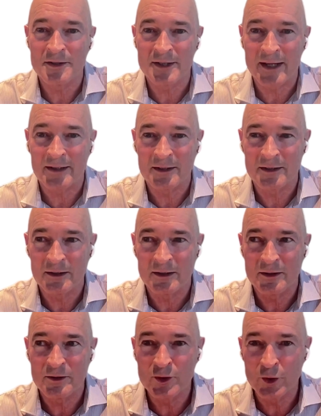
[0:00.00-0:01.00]
is at
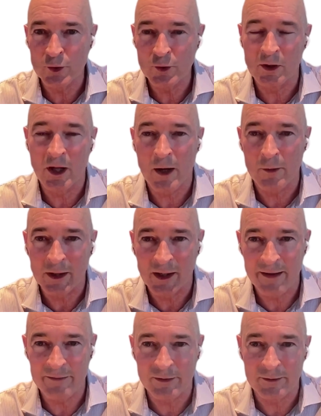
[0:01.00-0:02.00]
too low a
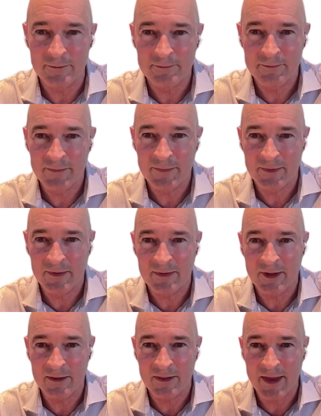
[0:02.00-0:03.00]
level
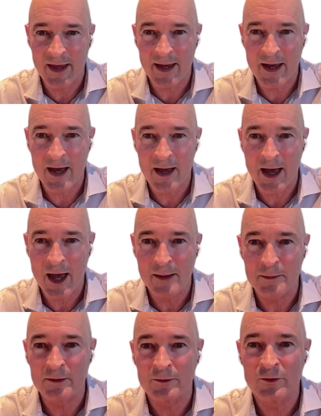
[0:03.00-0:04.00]
that they are
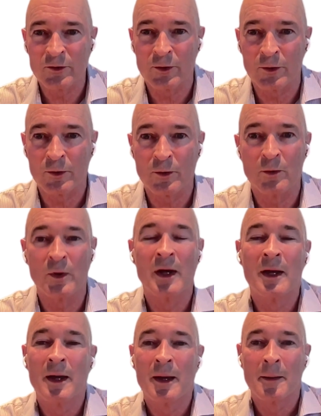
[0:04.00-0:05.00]
able to
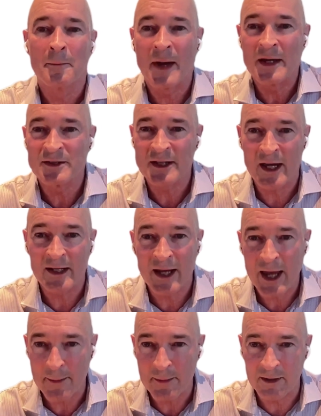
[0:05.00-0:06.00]
maintain
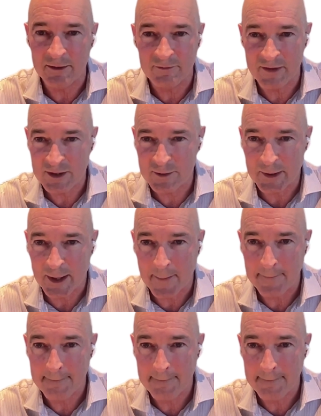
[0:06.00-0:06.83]
capital investment.